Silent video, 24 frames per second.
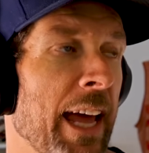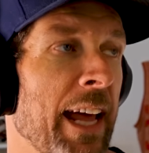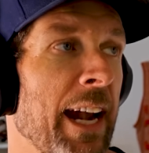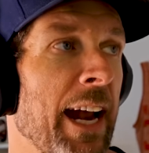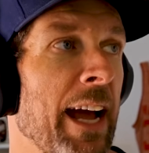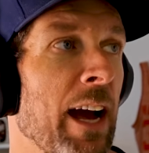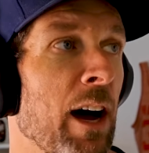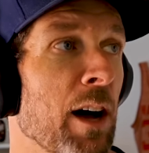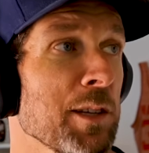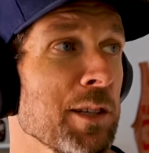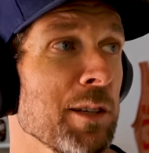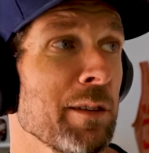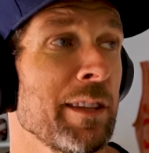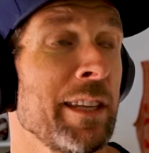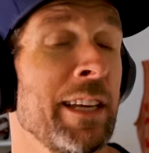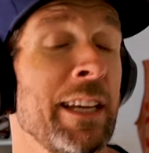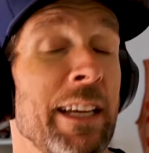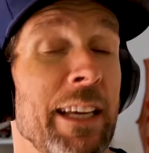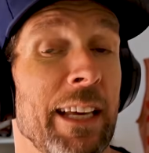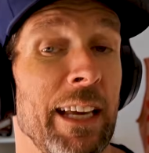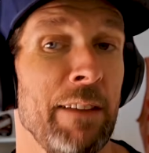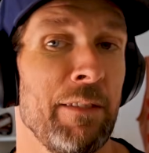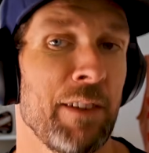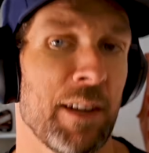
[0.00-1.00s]
And I also
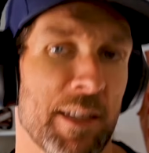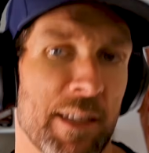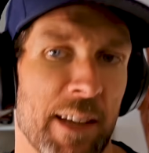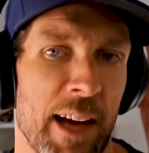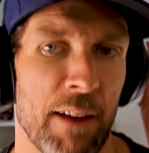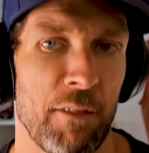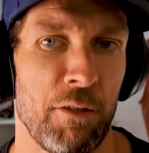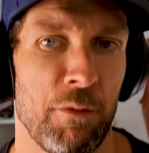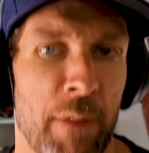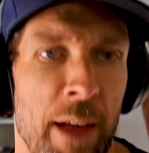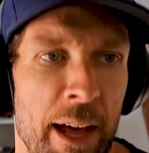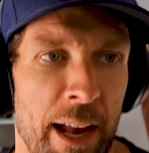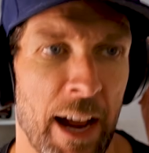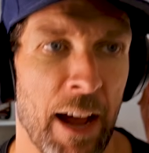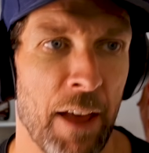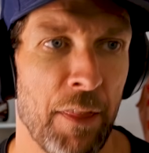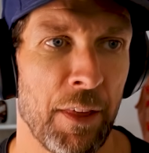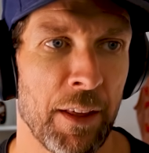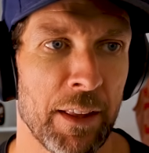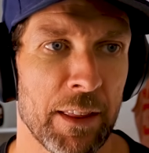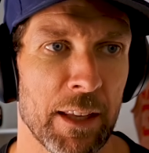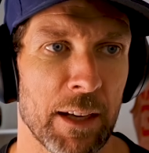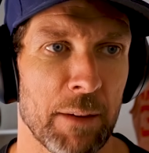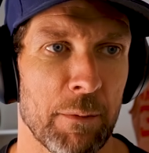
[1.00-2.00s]
think, even aside from that, I
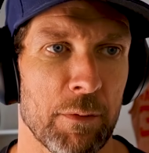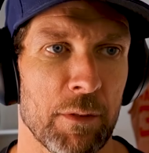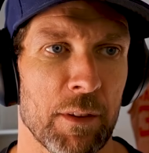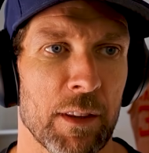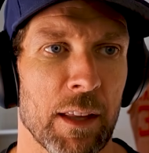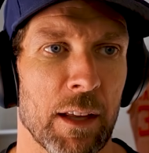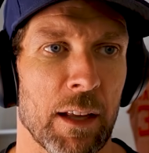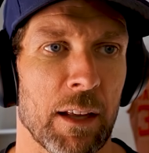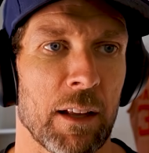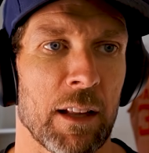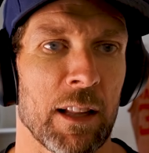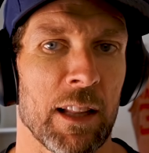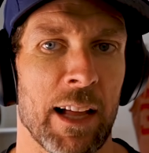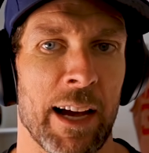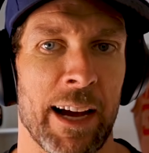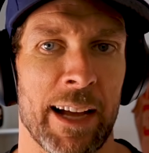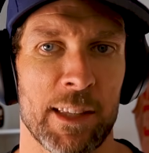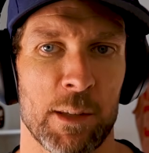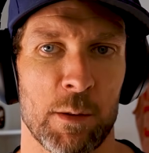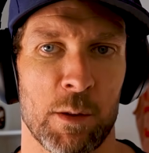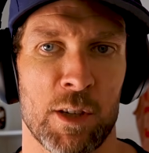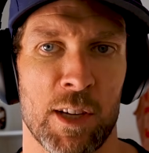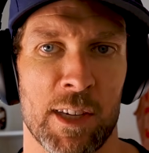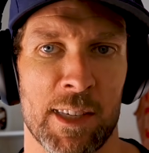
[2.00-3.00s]
think the
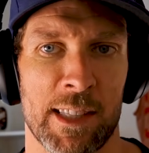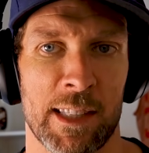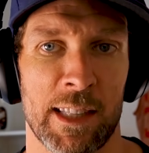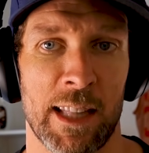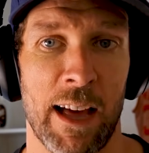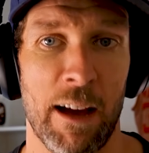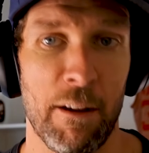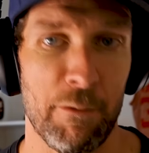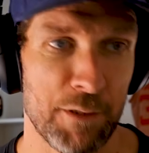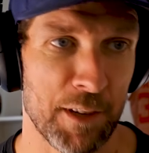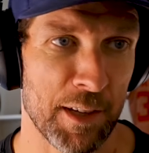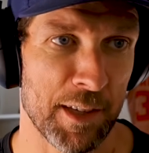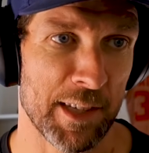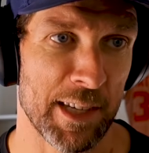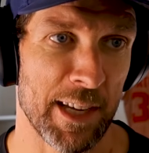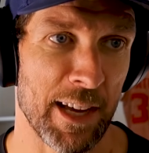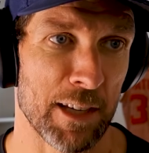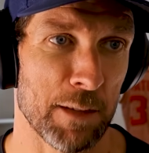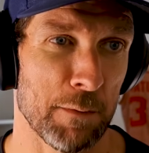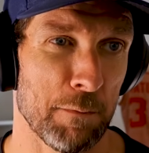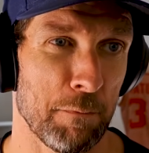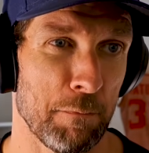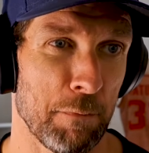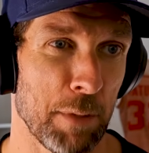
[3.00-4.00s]
clients would just love to see
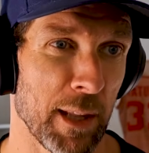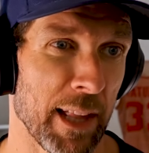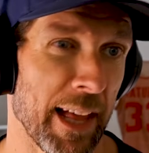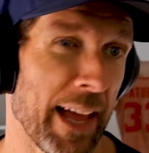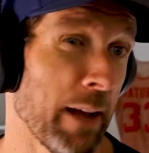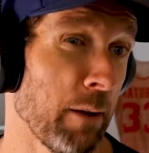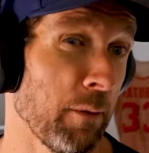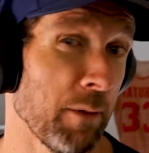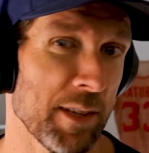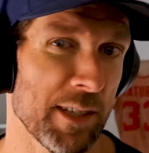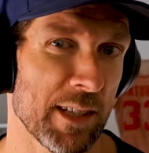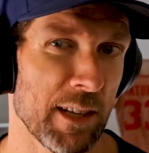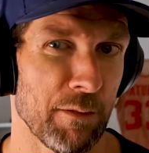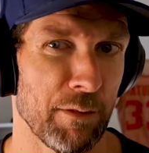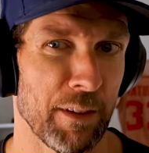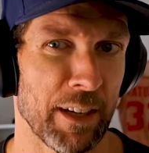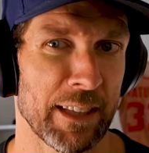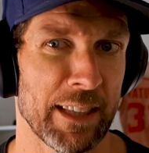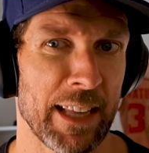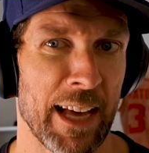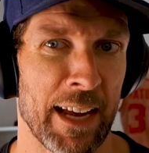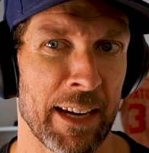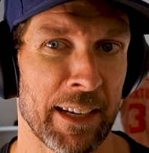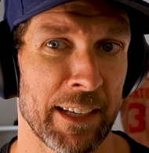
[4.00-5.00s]
us playing with stuff
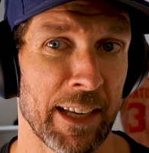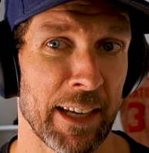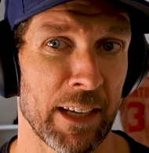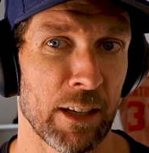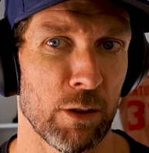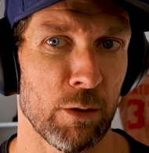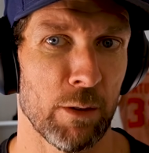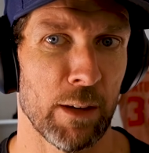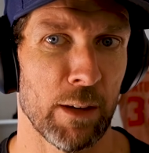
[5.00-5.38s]
like that and getting